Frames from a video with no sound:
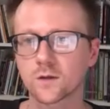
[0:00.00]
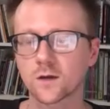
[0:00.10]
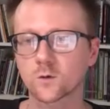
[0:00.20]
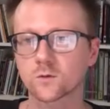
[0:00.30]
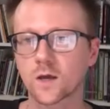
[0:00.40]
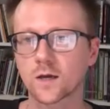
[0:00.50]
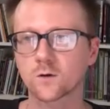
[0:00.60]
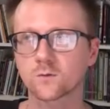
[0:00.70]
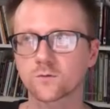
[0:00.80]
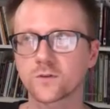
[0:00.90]
I
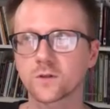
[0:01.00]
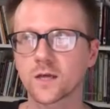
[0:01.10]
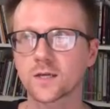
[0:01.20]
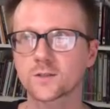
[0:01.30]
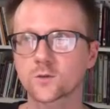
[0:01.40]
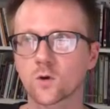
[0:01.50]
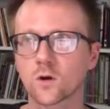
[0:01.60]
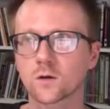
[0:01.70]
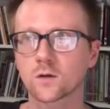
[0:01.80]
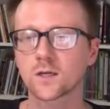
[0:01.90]
don't feel any
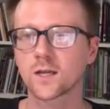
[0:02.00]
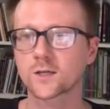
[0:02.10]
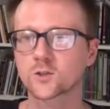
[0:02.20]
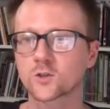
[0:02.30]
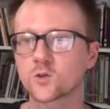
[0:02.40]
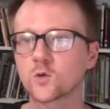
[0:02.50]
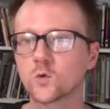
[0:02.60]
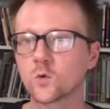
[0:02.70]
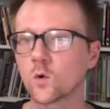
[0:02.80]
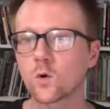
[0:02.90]
strong connection
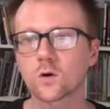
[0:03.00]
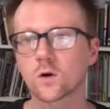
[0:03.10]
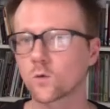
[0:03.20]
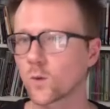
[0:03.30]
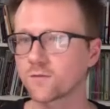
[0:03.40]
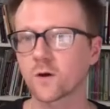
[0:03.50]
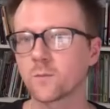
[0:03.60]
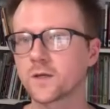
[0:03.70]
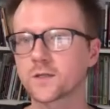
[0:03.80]
to or away from it.